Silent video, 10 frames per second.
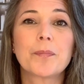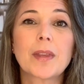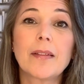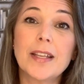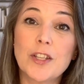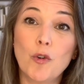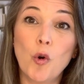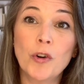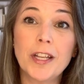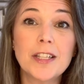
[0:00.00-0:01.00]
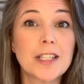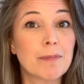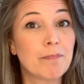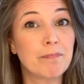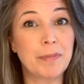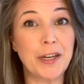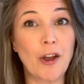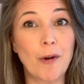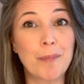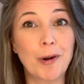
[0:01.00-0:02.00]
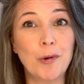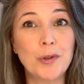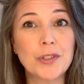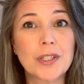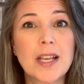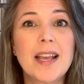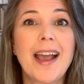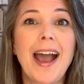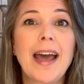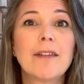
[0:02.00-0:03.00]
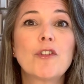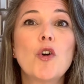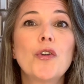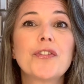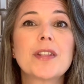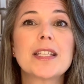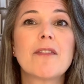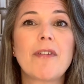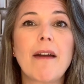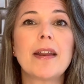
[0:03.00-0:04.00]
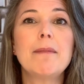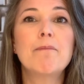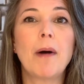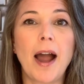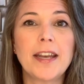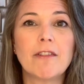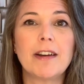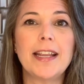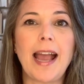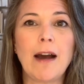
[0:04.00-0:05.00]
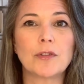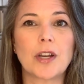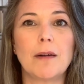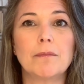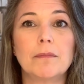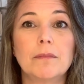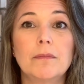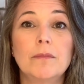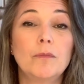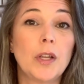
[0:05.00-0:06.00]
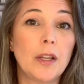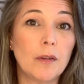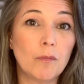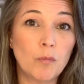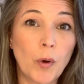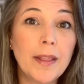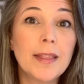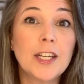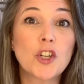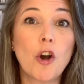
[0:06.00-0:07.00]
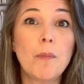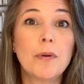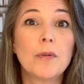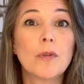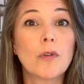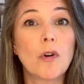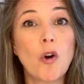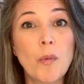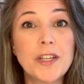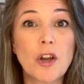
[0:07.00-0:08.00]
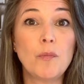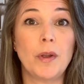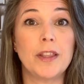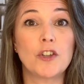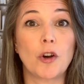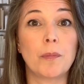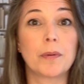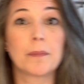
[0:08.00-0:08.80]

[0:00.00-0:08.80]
There's an audience, but no applause. And of course, there's a very binary outcome. We win the job or we don't win the job.